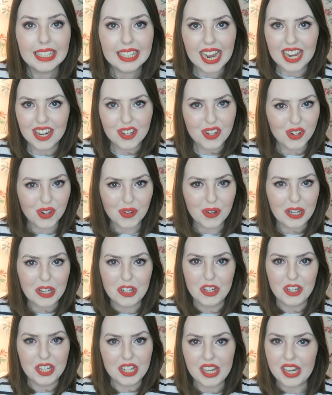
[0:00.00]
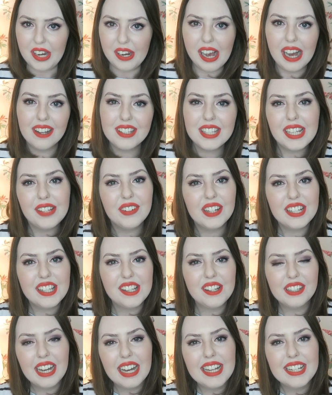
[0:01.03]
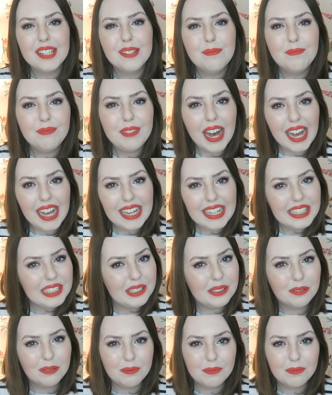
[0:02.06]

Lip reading: Casual as you do. I'll see you very soon, guys. Bye!